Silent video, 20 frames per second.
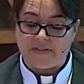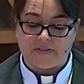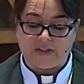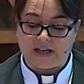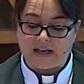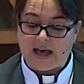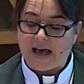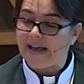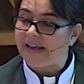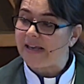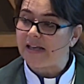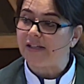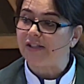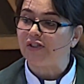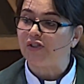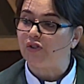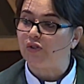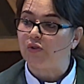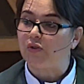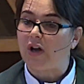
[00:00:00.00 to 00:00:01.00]
The
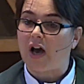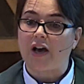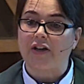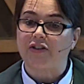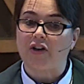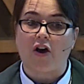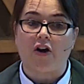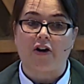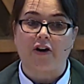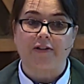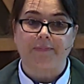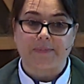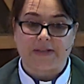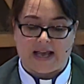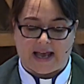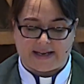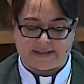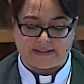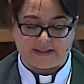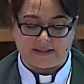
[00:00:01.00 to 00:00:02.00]
lions do not harm
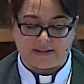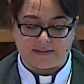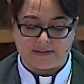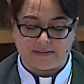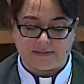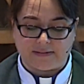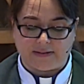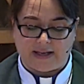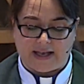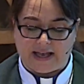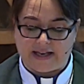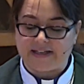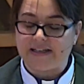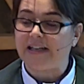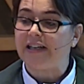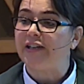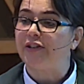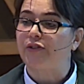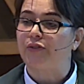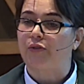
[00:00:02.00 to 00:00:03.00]
Daniel, and
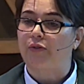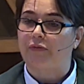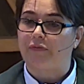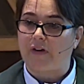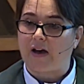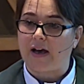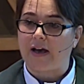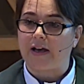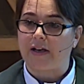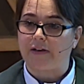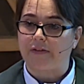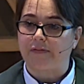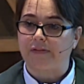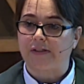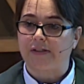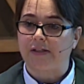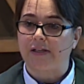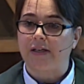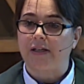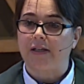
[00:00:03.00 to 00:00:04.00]
he
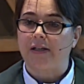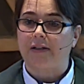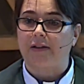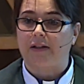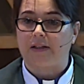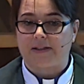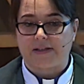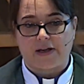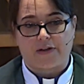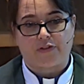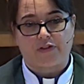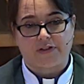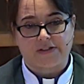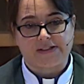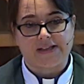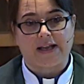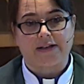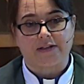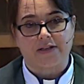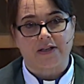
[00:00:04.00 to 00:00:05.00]
survives the death
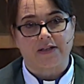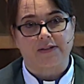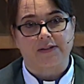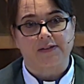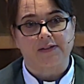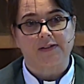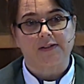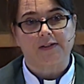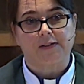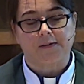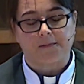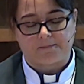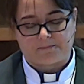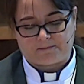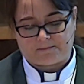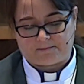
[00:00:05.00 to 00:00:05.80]
sentence.